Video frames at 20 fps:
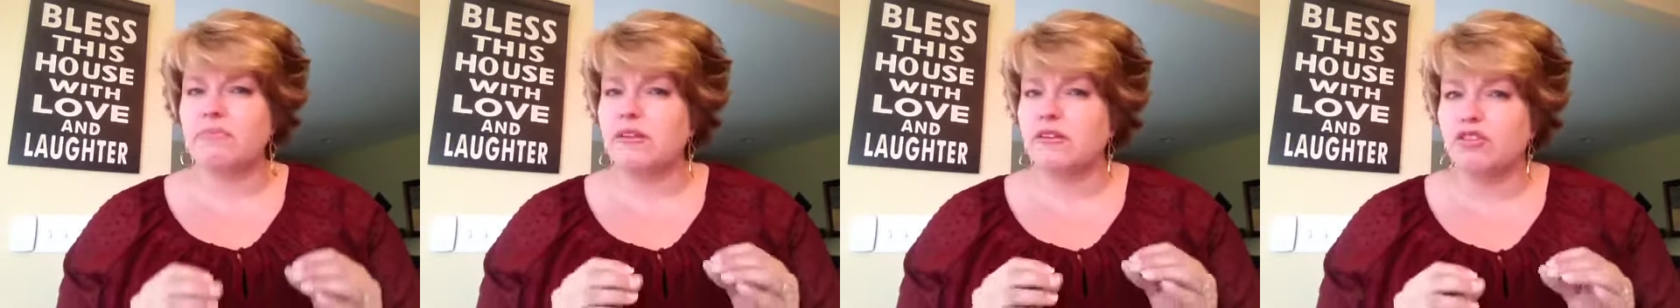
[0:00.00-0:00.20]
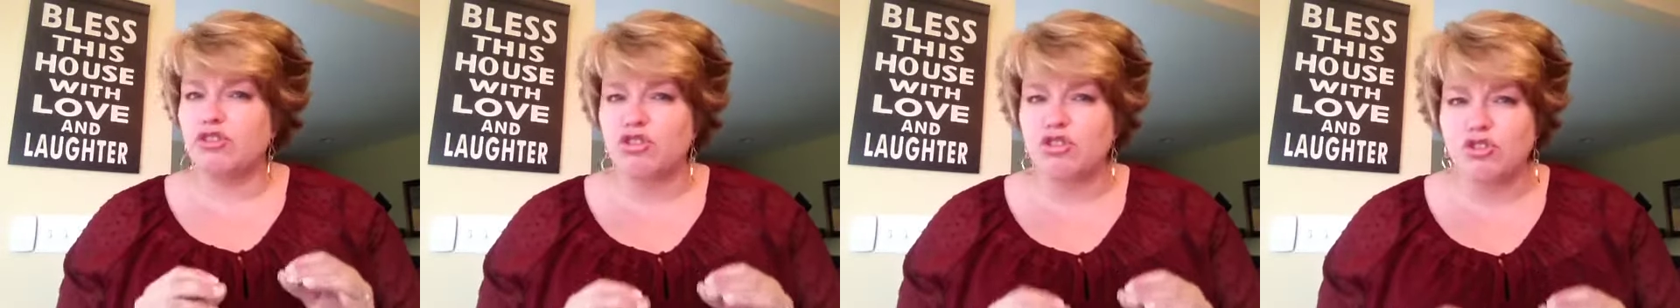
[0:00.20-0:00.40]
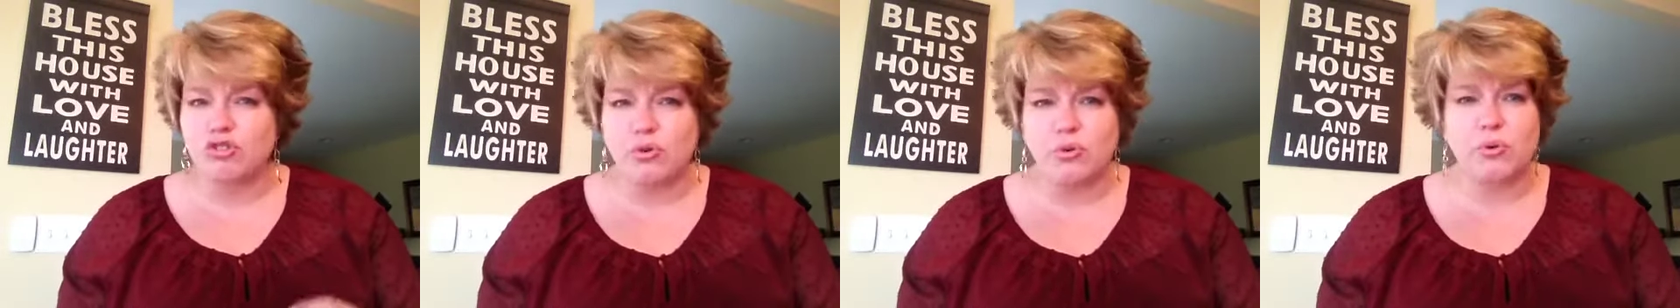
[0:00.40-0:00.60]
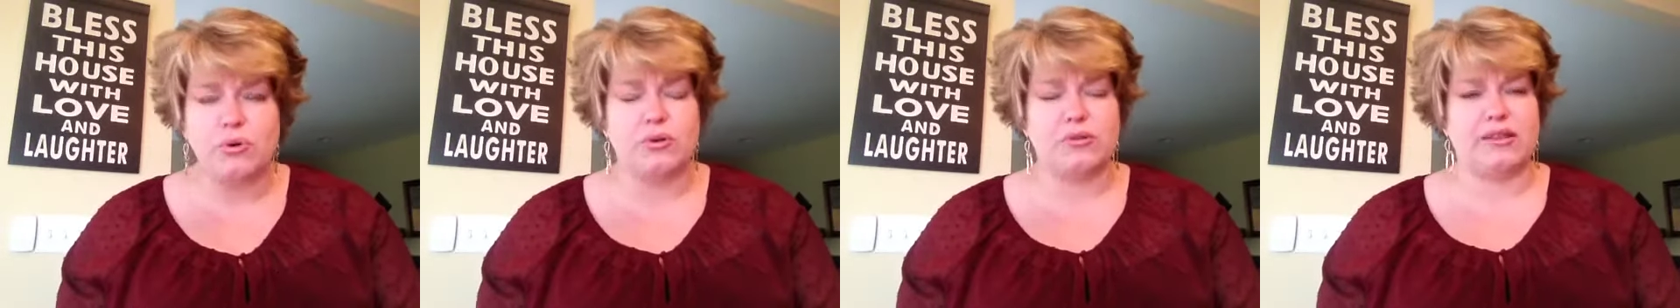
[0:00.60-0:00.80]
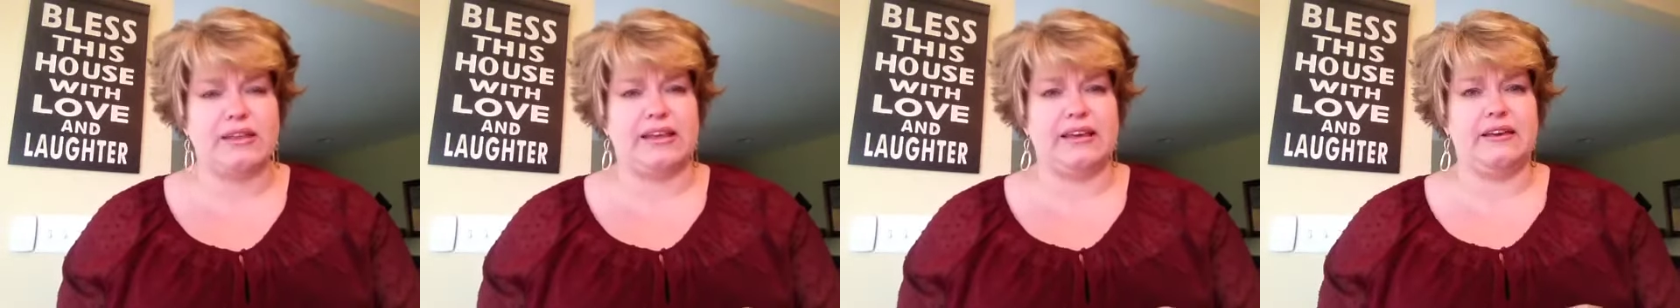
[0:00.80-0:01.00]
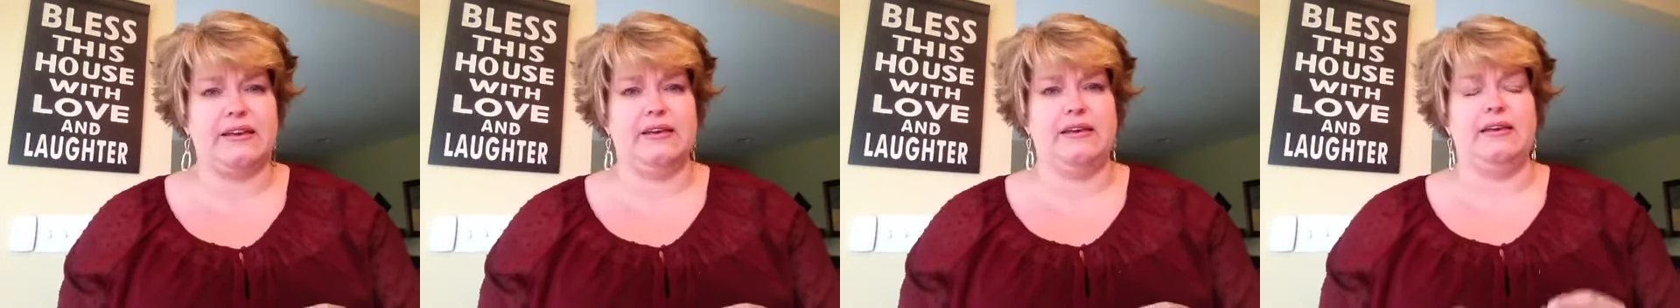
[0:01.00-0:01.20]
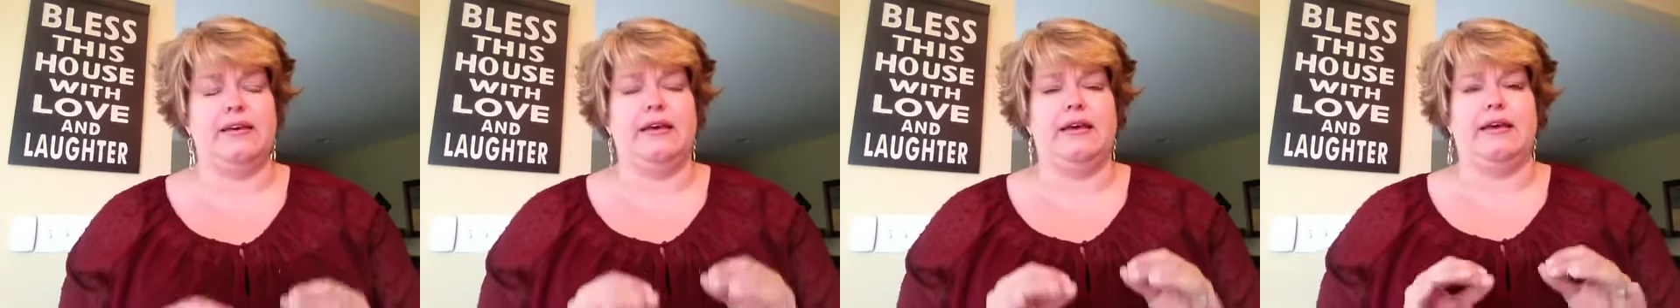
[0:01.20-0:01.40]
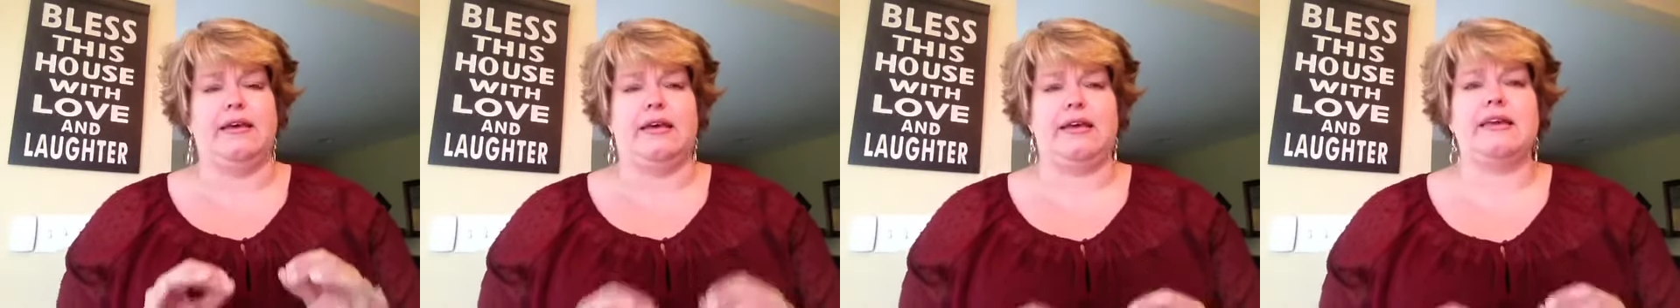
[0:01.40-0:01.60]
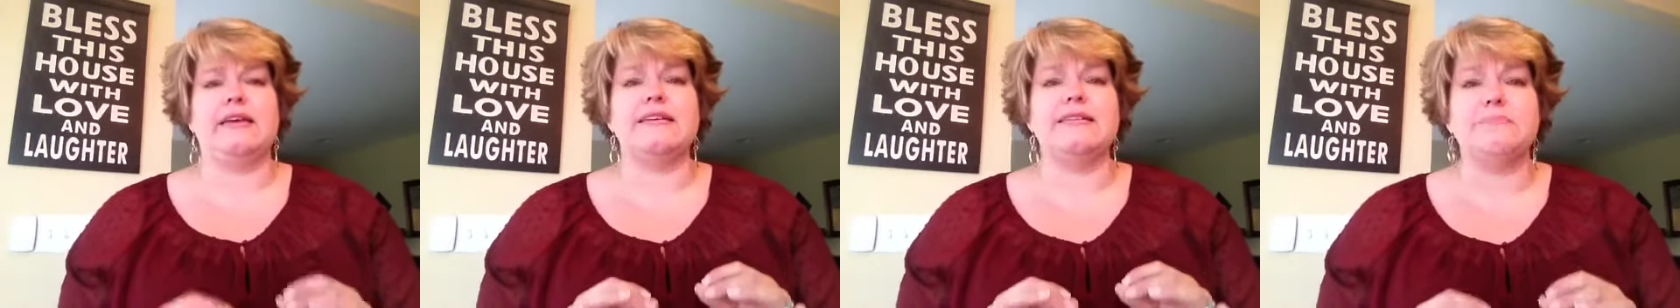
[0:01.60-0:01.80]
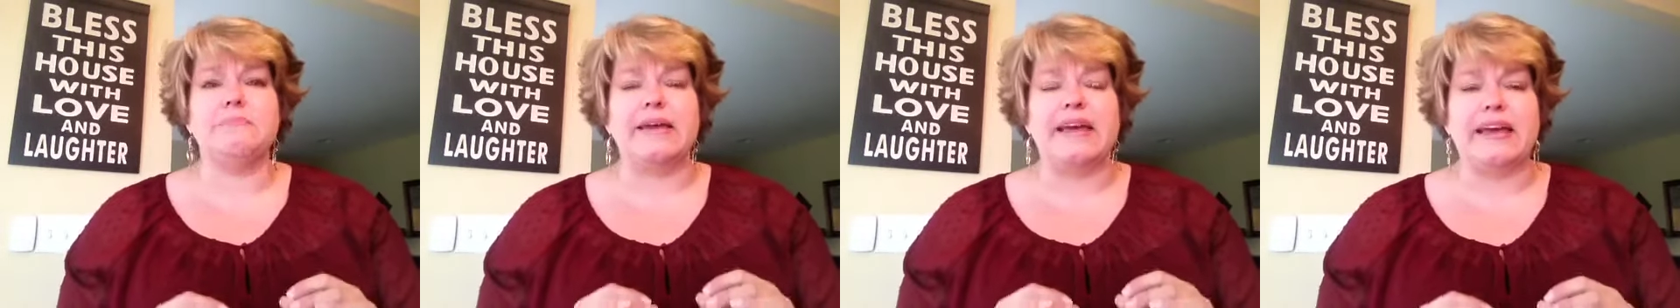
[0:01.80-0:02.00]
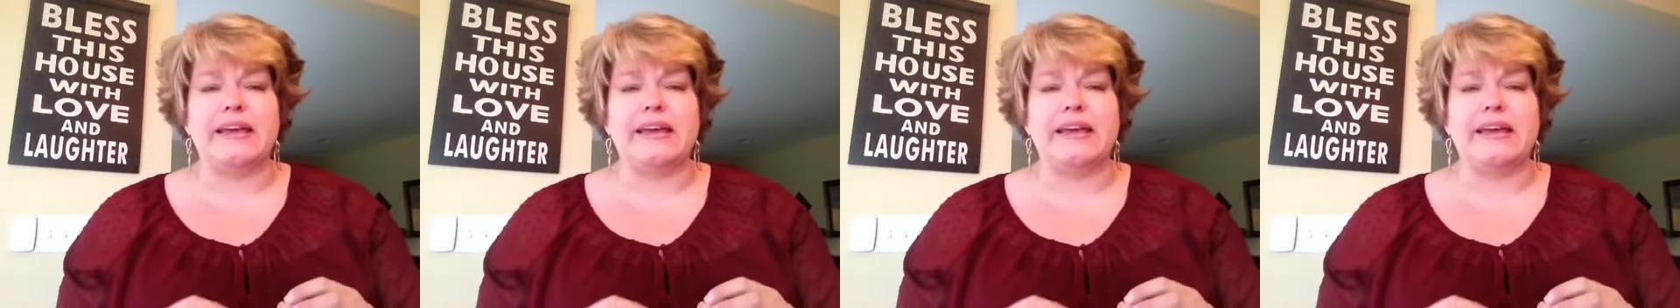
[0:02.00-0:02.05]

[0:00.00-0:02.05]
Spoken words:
surely he is big